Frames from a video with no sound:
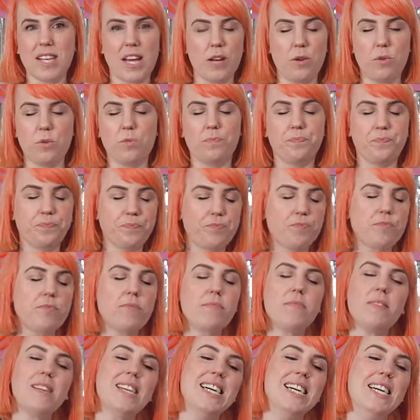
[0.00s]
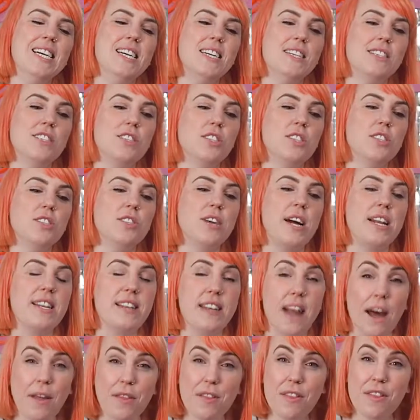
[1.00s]
at all. So
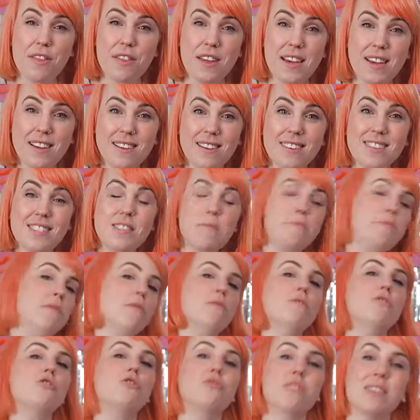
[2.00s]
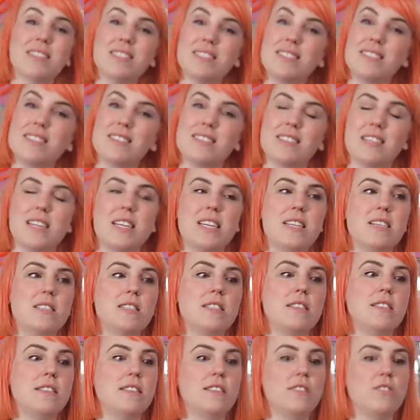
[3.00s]
another thing to build trust
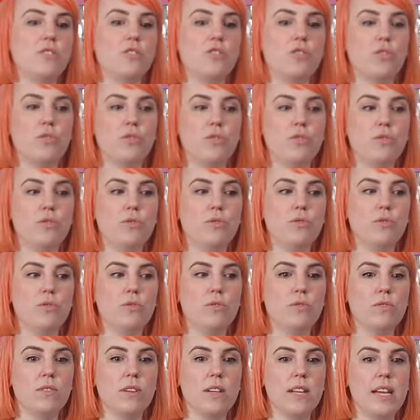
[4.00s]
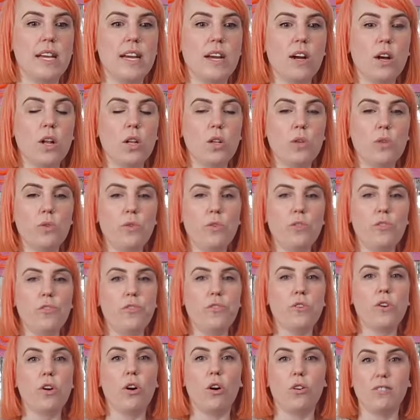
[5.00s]
is to
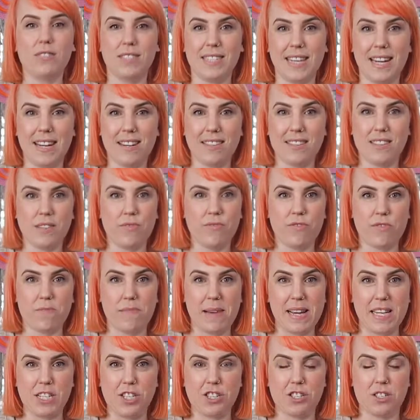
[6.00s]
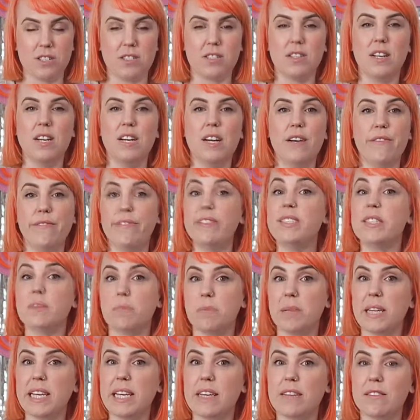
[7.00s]
include contact information
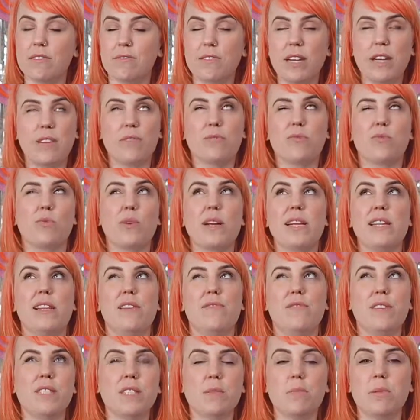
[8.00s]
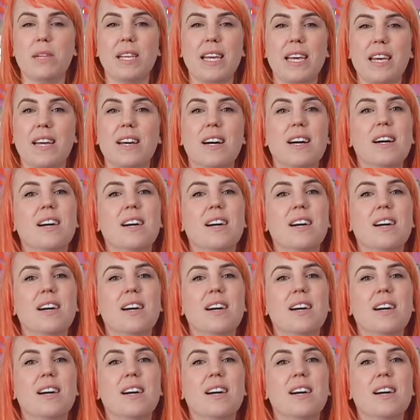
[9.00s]
visibly, like really visibly.